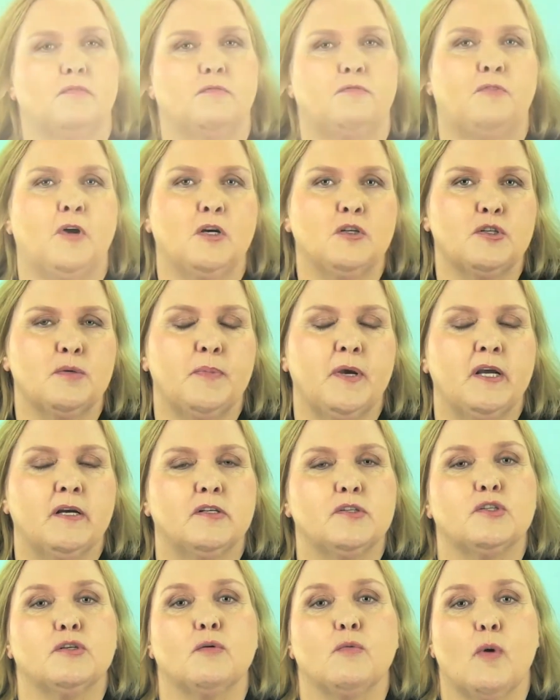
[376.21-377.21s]
Foster
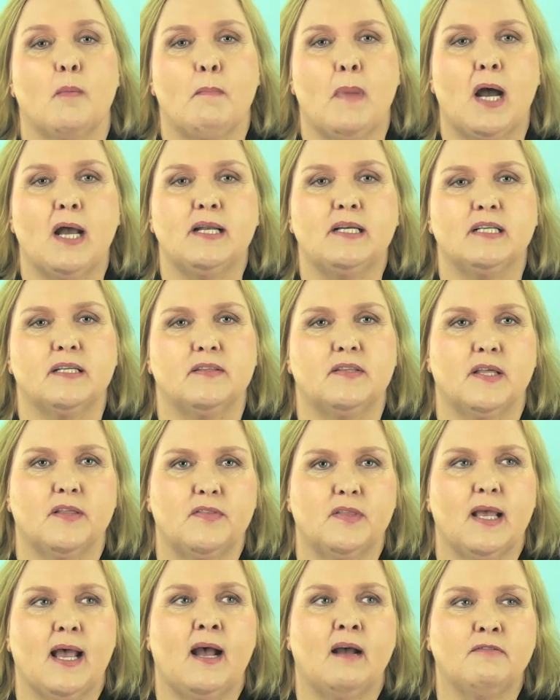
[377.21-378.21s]
parents are reminded
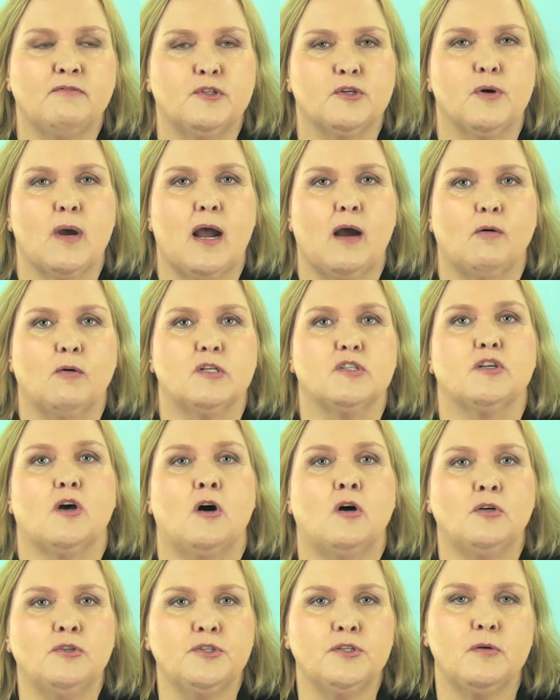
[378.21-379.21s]
that After Hours
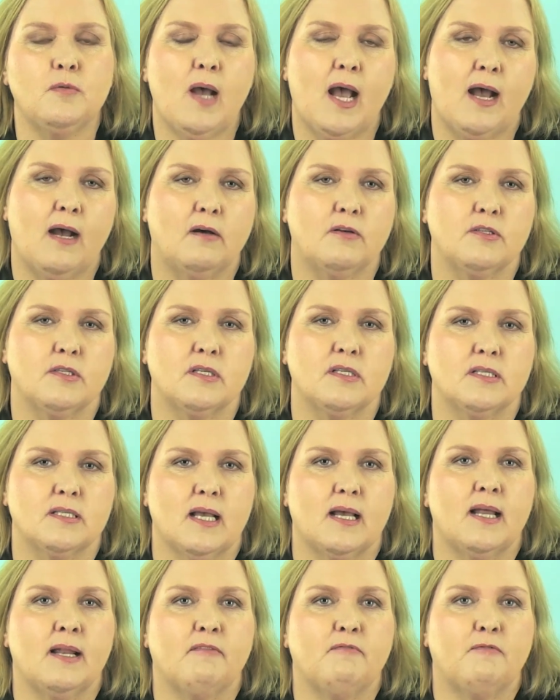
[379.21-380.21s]
also houses
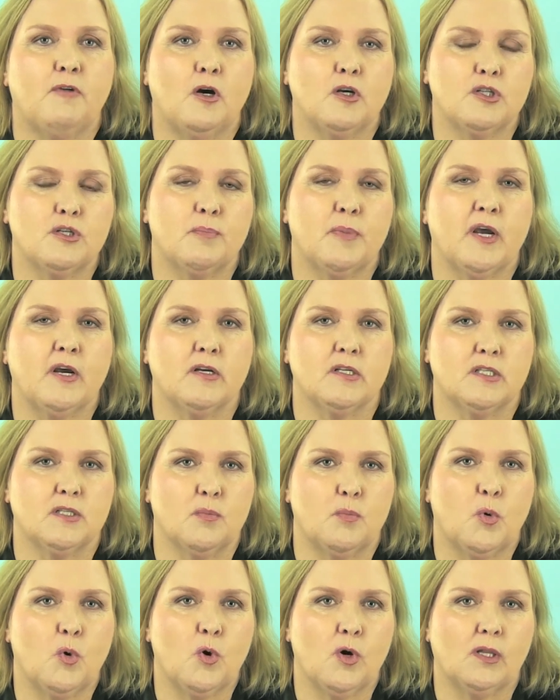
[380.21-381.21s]
a foster parent
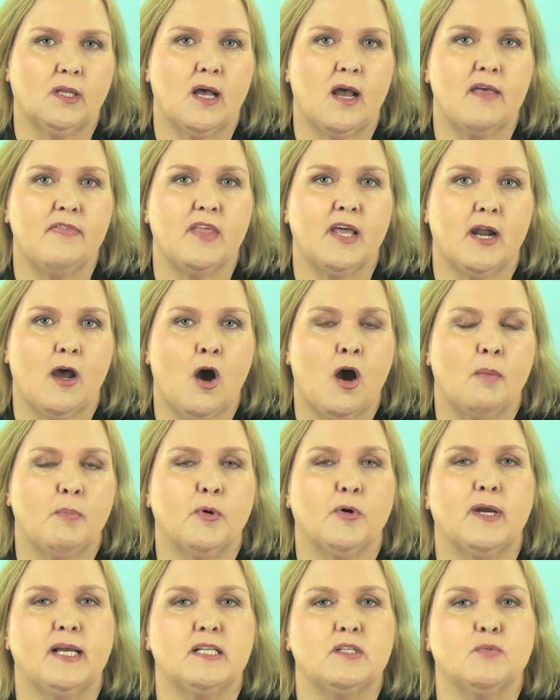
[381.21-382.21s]
support line that
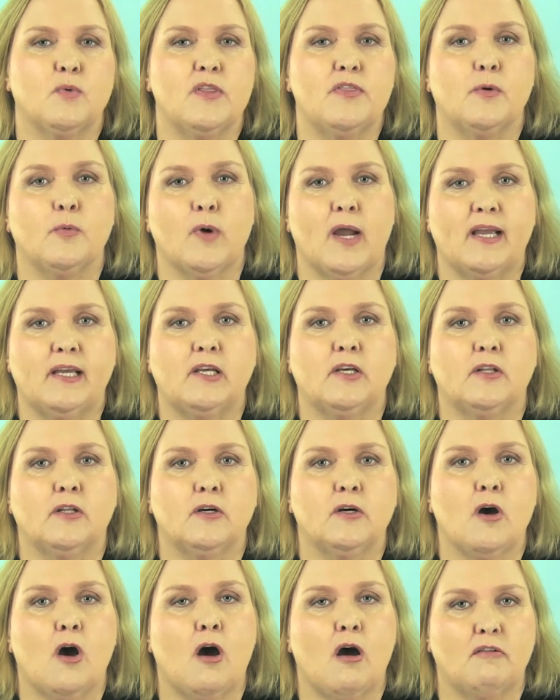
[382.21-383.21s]
operates when the
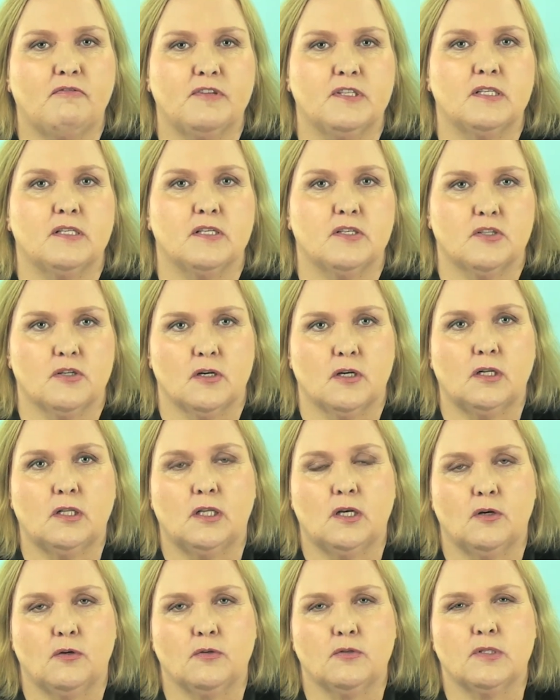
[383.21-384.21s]
regular offices are
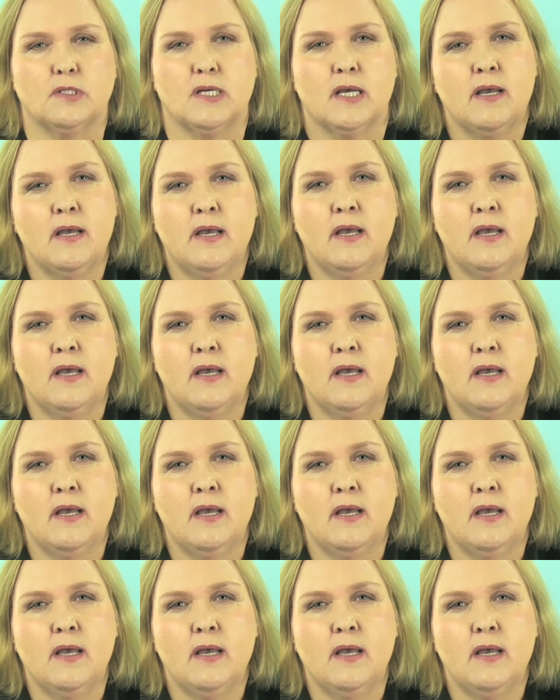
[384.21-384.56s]
closed.